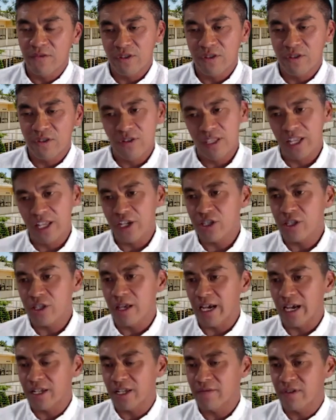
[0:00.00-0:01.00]
to unleash the
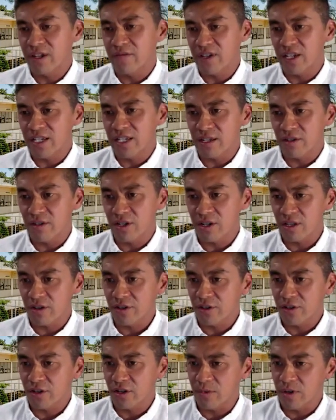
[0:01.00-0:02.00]
activity of T cells to
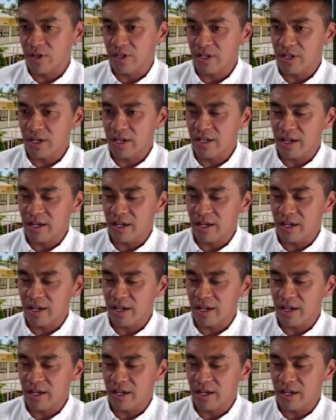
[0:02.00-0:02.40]
clear tumors.